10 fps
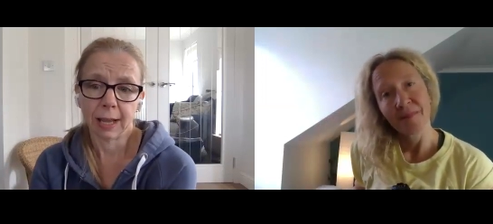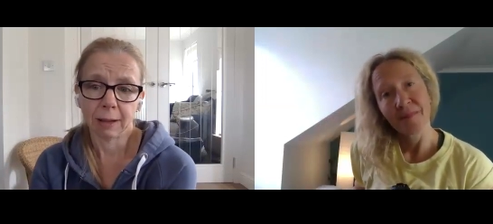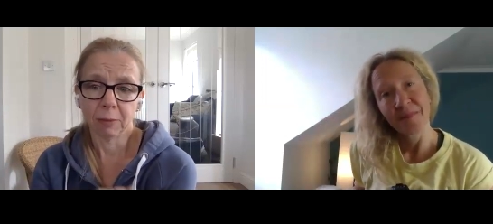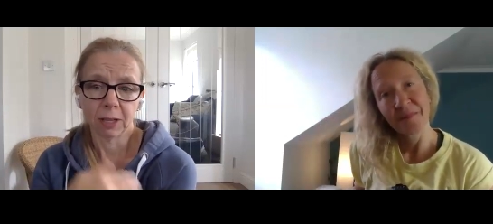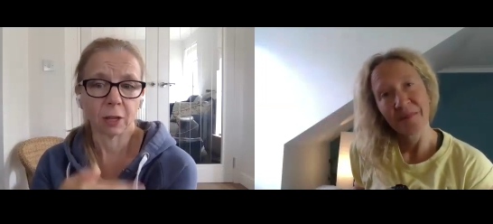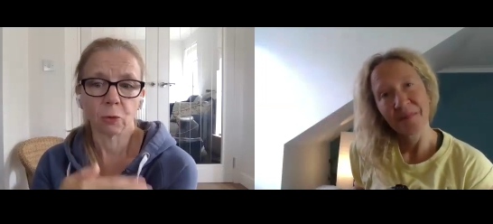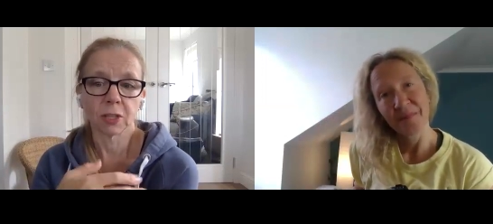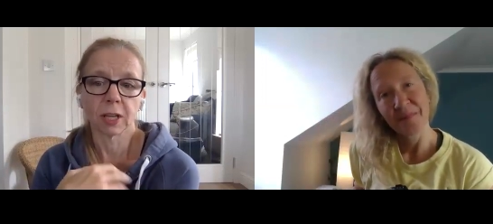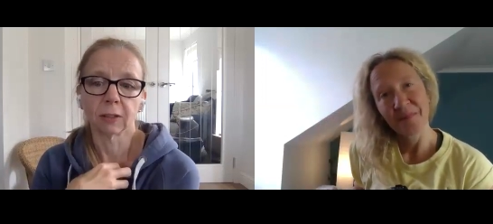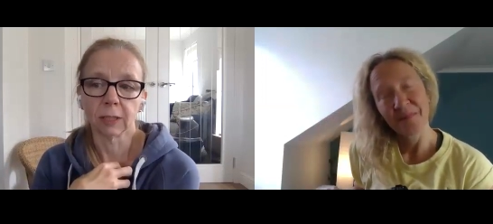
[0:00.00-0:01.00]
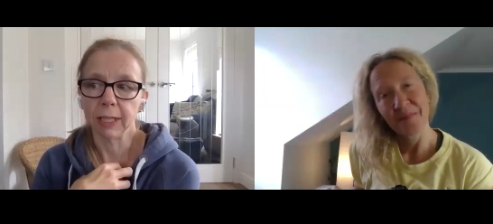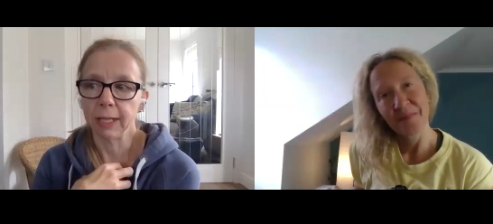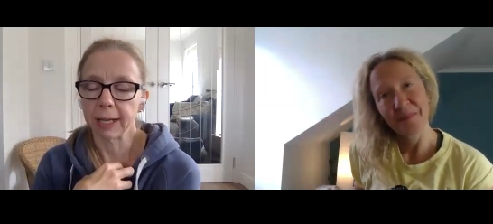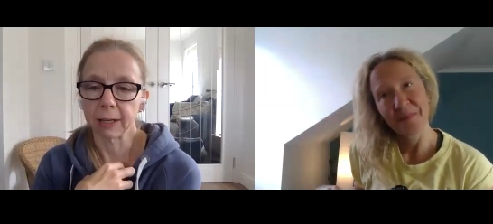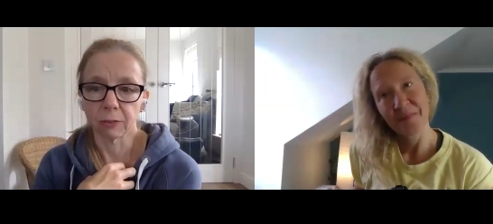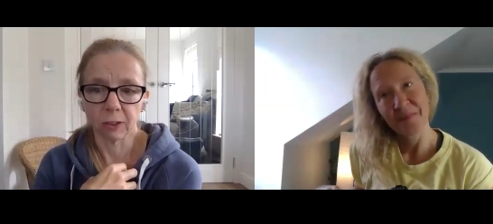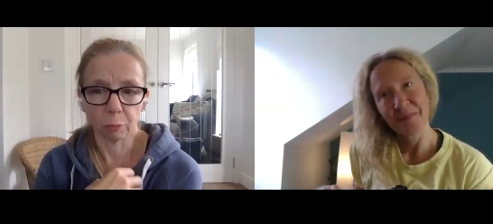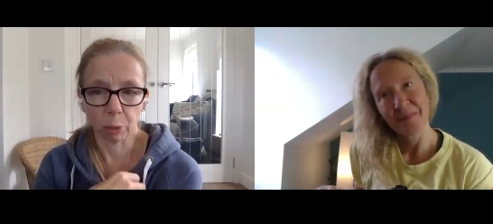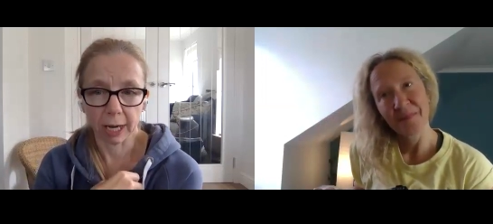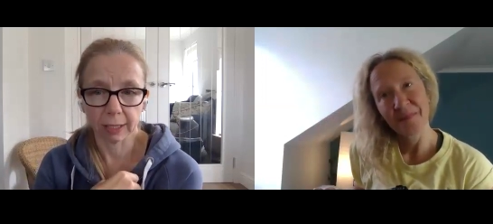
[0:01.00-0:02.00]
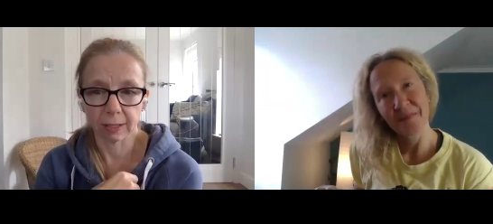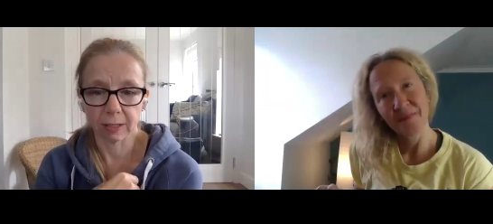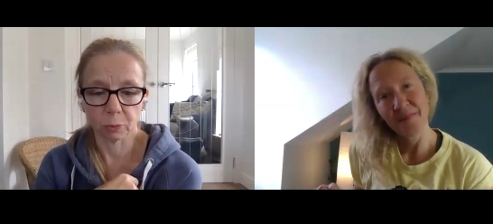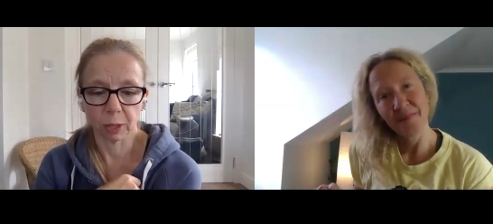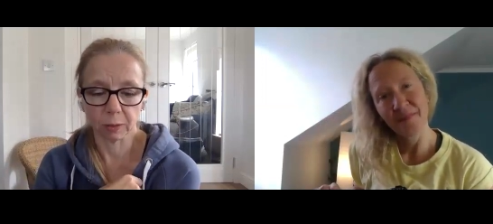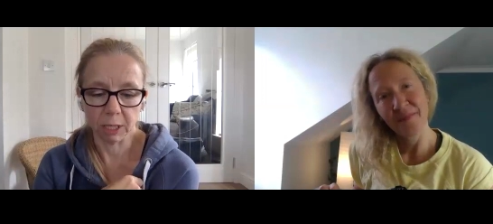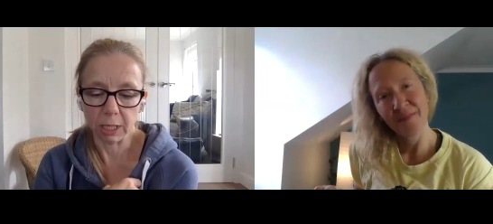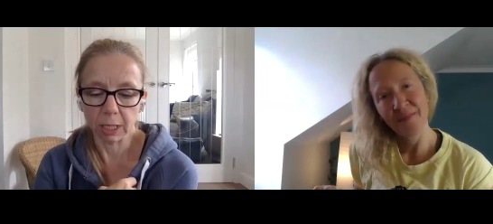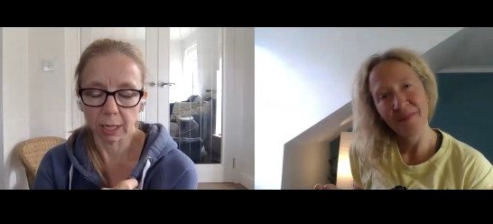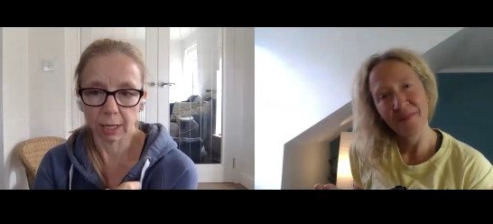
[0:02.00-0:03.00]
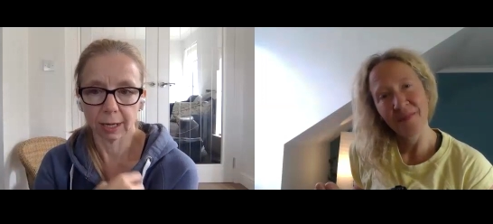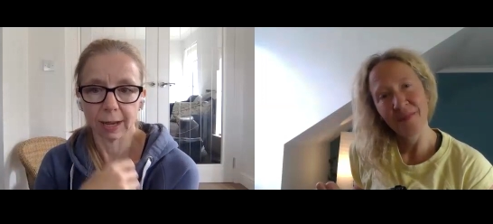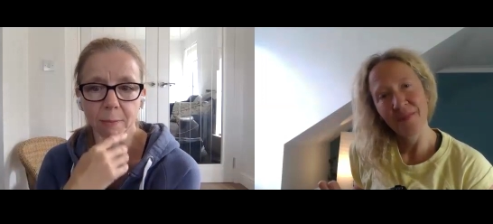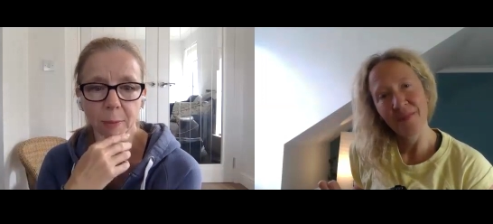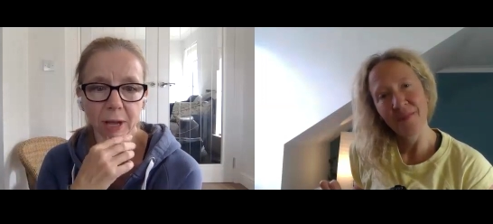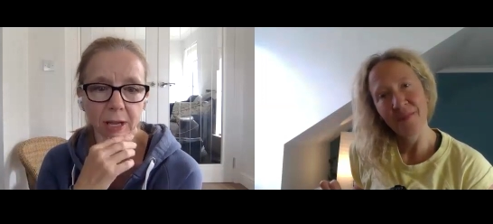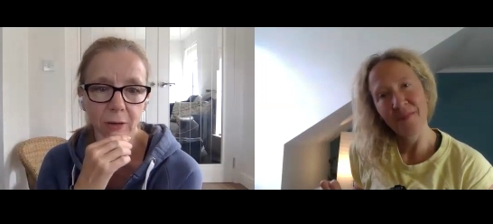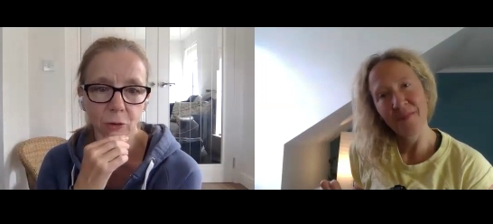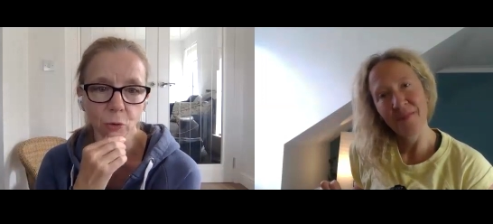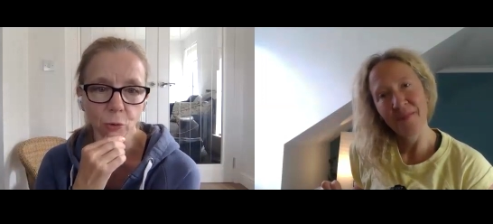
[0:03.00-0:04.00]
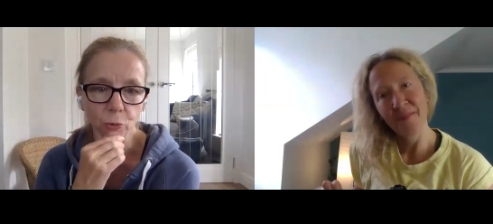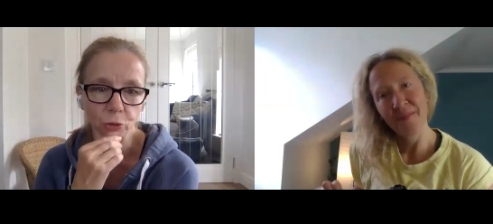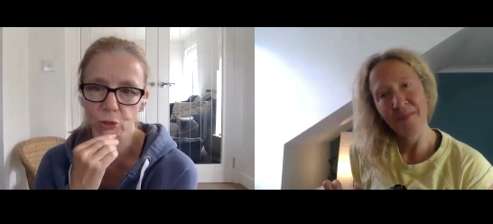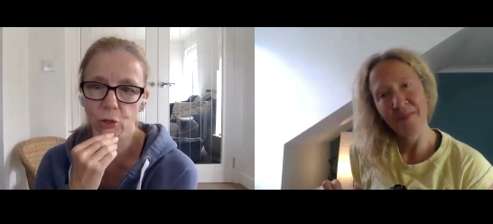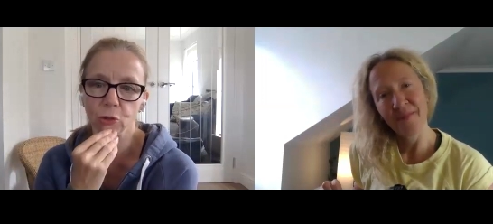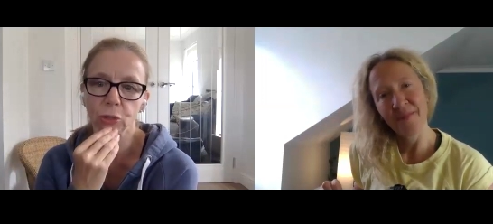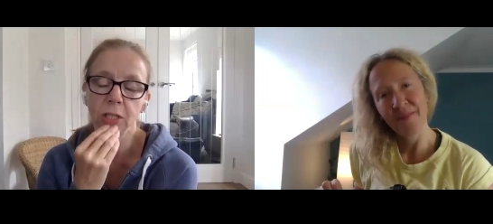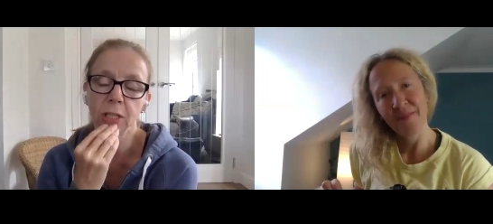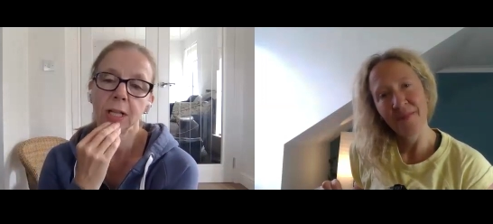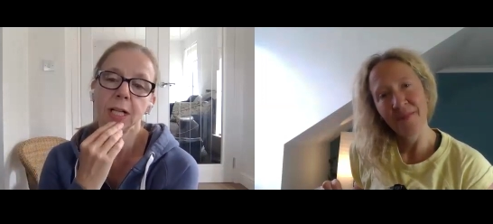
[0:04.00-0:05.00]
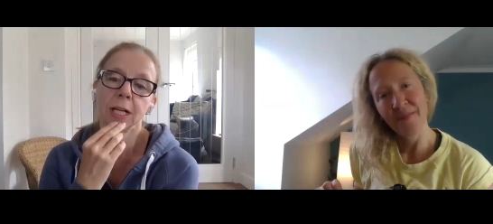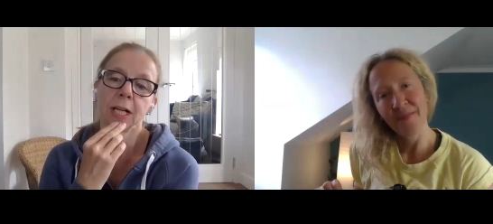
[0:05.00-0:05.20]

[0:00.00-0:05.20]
Speaker 1: Because um, I know certainly if they've practiced with me, I'm a bit old school,